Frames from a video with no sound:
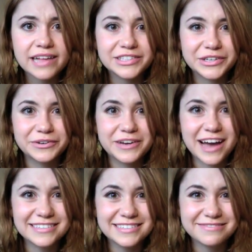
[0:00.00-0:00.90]
to go
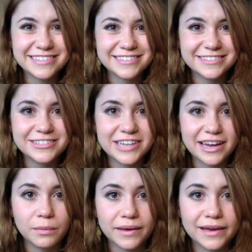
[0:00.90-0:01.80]
customize your channel
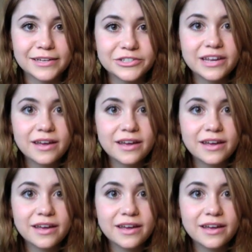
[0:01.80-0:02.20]
page.